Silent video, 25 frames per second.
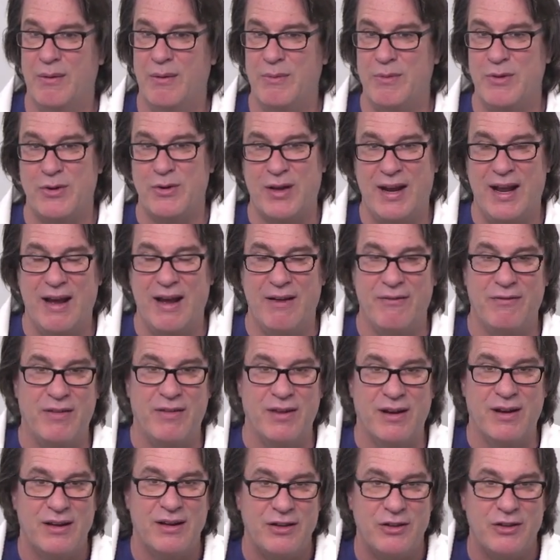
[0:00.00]
you can have
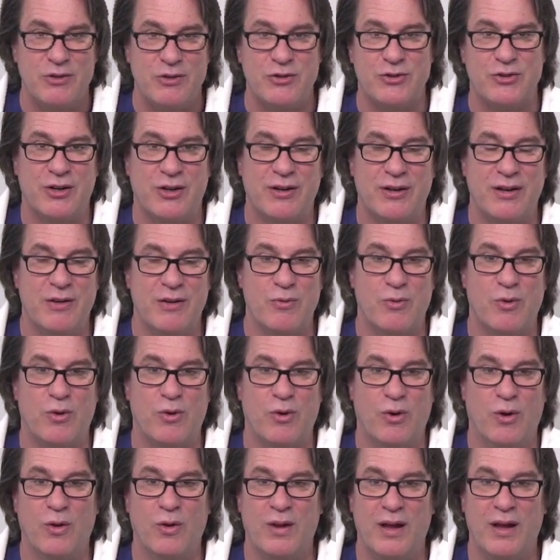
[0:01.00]
the user
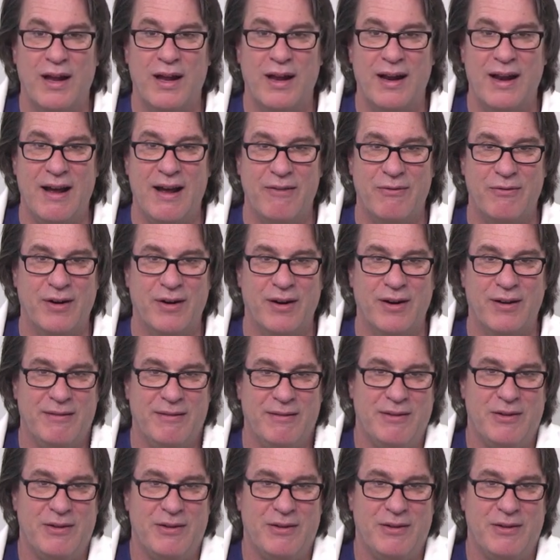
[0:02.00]
enroll and have our